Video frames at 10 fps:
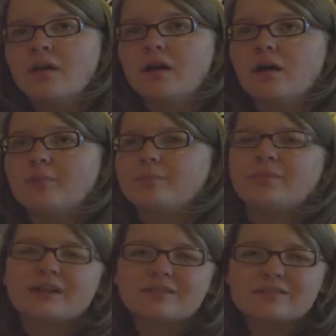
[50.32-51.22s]
Um,
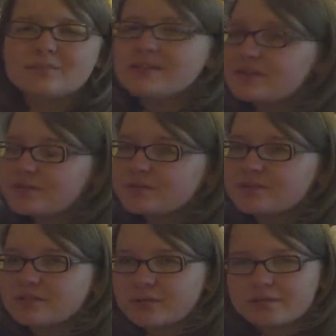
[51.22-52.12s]
but midnight
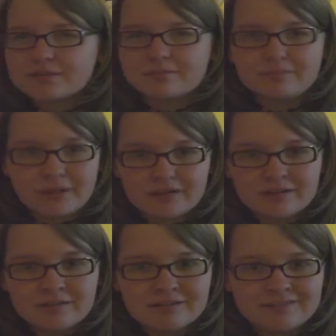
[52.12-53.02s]
showings are always
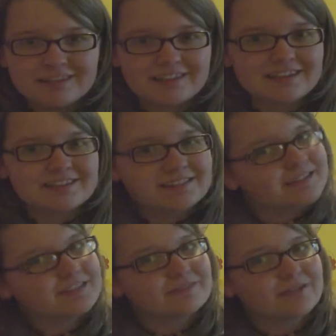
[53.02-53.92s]
better than like
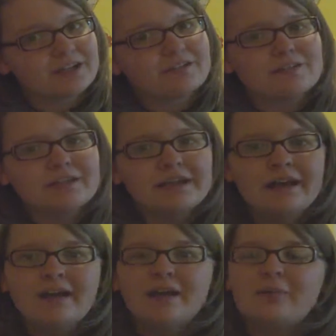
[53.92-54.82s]
seeing it regularly
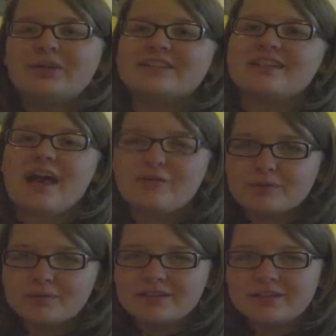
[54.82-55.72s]
because
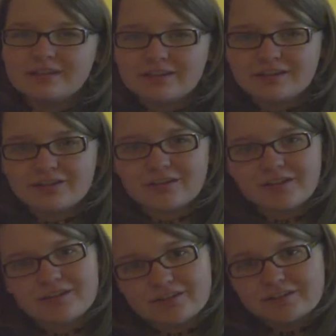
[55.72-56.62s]
everyone in the theater
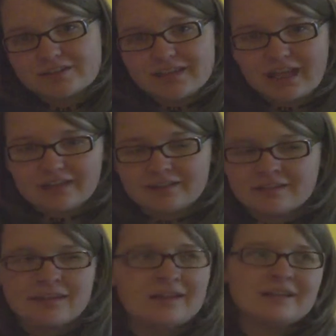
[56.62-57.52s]

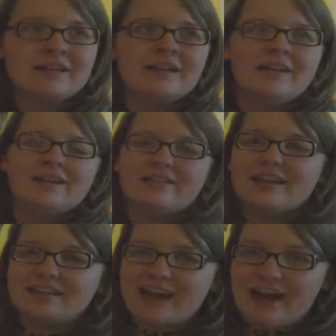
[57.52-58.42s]
understands. Like,
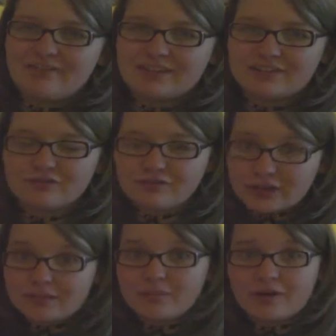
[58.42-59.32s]
they laugh at the
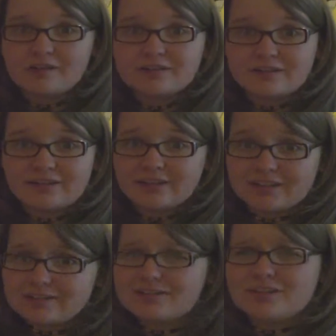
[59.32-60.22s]
funny parts that are,
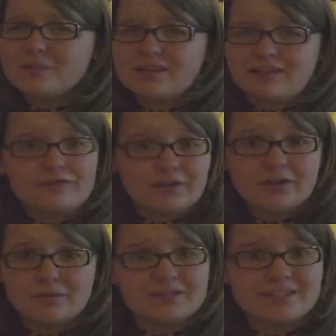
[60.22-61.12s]
like, legitimately funny
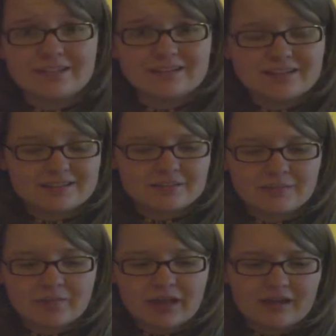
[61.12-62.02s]
or ridiculous,
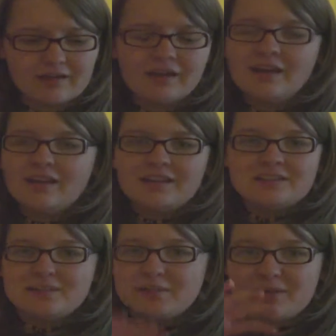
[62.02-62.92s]
and
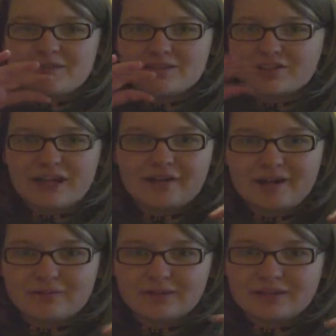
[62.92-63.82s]
sometimes they'll shout
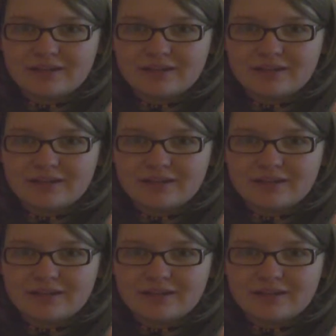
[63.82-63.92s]
out really